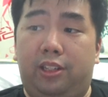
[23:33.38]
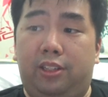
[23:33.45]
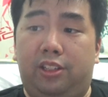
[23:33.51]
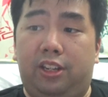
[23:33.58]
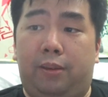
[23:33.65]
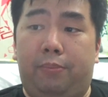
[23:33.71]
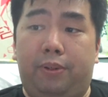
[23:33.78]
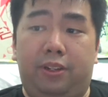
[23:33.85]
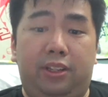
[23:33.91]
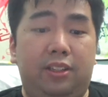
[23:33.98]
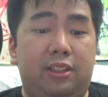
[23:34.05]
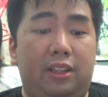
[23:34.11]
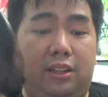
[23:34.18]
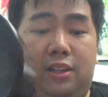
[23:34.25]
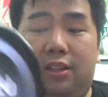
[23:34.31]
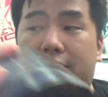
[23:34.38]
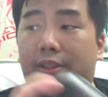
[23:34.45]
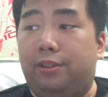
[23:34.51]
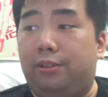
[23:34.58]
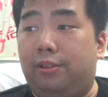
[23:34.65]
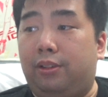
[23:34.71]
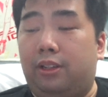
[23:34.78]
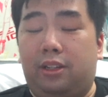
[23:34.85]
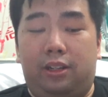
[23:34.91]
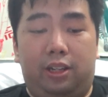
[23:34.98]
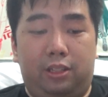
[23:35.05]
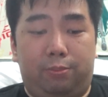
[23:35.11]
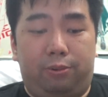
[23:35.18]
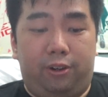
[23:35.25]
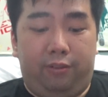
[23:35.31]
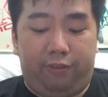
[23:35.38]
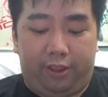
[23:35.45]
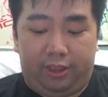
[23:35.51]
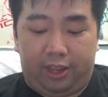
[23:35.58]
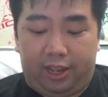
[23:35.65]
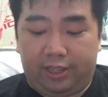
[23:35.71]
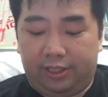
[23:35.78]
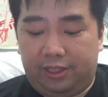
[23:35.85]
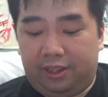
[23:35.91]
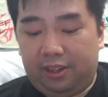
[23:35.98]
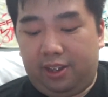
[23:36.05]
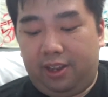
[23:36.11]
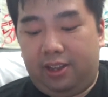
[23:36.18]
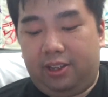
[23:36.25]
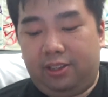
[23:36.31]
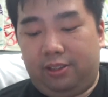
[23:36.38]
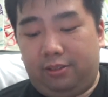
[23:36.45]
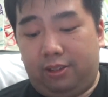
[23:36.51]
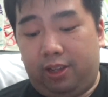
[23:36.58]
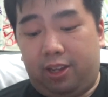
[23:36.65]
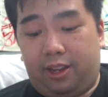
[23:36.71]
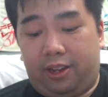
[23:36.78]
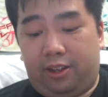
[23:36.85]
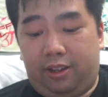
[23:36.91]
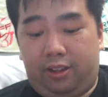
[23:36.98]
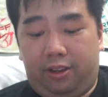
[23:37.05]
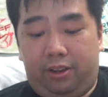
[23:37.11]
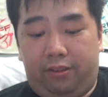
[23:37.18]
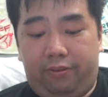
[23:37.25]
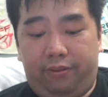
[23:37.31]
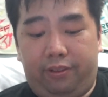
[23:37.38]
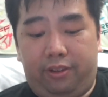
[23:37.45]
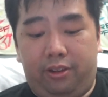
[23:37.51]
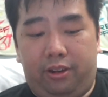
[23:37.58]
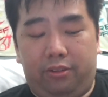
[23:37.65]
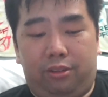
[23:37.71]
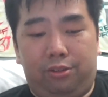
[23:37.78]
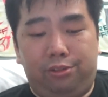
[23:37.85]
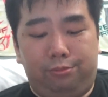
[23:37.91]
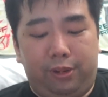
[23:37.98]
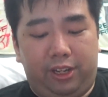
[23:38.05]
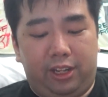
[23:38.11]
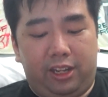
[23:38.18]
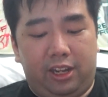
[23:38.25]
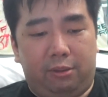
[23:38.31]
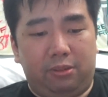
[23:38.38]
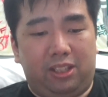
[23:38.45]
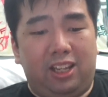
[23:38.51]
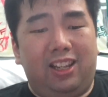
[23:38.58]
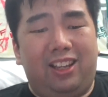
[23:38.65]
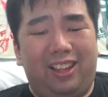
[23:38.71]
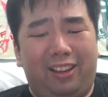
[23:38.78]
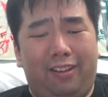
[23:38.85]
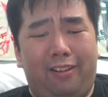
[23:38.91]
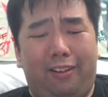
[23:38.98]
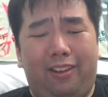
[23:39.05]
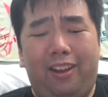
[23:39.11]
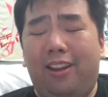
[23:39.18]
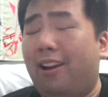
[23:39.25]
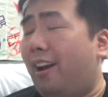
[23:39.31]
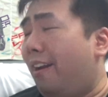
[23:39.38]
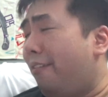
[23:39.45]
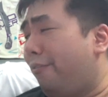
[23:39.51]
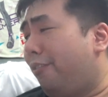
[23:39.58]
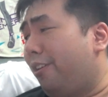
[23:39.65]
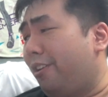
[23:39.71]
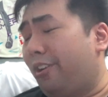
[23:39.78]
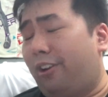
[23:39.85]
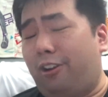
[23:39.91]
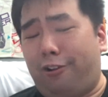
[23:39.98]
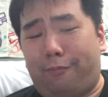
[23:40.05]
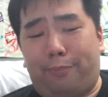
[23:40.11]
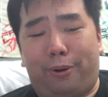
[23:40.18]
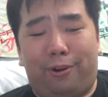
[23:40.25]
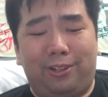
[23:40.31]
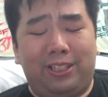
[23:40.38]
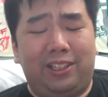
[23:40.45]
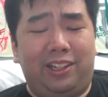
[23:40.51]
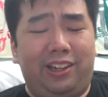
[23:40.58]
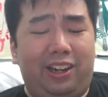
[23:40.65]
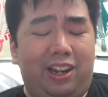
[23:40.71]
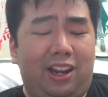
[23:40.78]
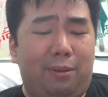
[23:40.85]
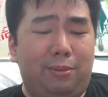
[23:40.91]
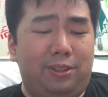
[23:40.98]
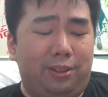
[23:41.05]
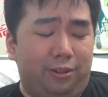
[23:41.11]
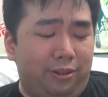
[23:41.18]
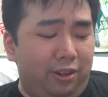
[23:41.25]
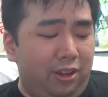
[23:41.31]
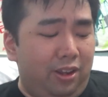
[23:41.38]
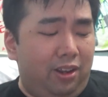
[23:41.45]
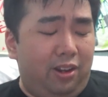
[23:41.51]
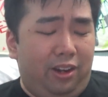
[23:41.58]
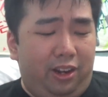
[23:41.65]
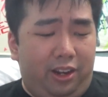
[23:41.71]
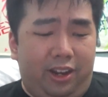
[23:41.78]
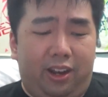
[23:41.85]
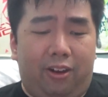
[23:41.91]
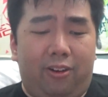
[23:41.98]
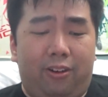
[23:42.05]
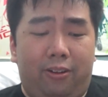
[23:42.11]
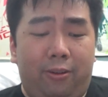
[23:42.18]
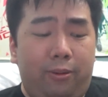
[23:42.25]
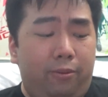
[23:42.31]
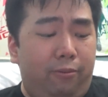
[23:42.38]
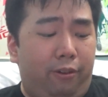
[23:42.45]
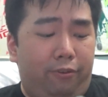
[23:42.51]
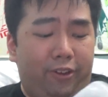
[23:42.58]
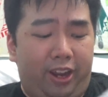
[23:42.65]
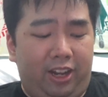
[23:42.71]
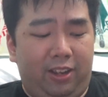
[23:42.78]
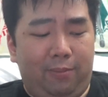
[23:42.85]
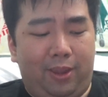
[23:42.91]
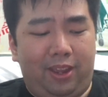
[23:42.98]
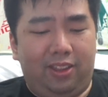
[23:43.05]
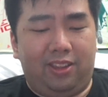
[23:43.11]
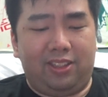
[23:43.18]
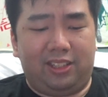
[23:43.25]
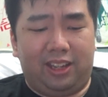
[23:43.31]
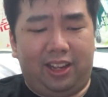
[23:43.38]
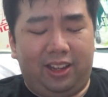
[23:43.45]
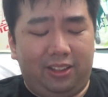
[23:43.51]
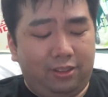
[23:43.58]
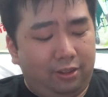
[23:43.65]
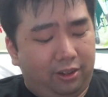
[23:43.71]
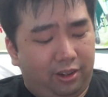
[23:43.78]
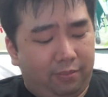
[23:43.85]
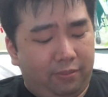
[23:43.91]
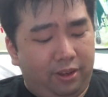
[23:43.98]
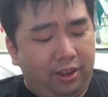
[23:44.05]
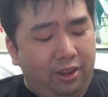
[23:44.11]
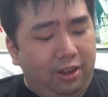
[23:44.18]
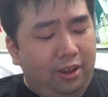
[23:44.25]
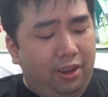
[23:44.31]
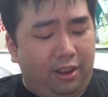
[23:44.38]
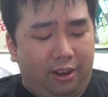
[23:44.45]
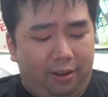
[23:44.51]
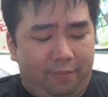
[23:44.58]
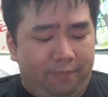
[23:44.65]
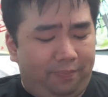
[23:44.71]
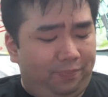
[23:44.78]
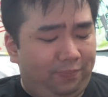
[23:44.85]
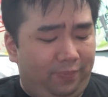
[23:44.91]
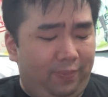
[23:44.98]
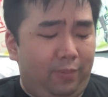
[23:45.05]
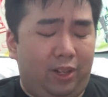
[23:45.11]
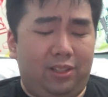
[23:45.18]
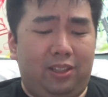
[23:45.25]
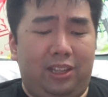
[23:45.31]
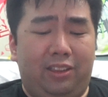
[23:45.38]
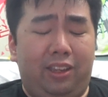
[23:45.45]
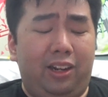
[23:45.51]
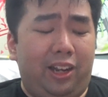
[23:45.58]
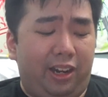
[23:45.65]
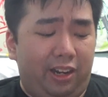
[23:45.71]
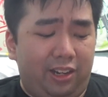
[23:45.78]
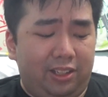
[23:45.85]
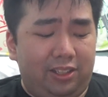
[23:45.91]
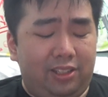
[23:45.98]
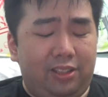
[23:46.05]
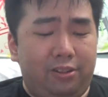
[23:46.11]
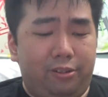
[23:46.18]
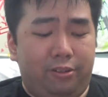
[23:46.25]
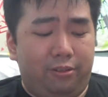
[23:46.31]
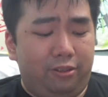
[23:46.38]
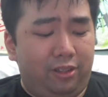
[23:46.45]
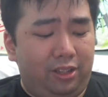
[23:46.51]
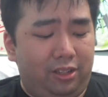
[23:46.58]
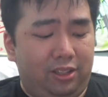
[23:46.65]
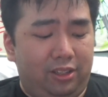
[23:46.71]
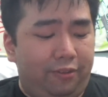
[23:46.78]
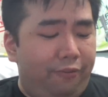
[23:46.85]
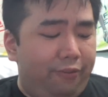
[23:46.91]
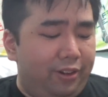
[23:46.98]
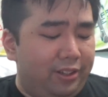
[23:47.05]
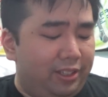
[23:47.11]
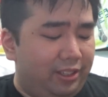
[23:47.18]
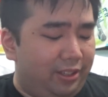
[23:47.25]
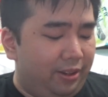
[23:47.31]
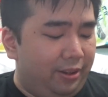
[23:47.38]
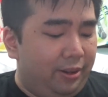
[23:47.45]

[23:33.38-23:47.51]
in Japanese, so that's pretty fantastic. So yeah, I've got too many cups. I got, I've got a lot of porcelain cups though, uh, all with anime designs on them, um, but nothing like this, so this is the first.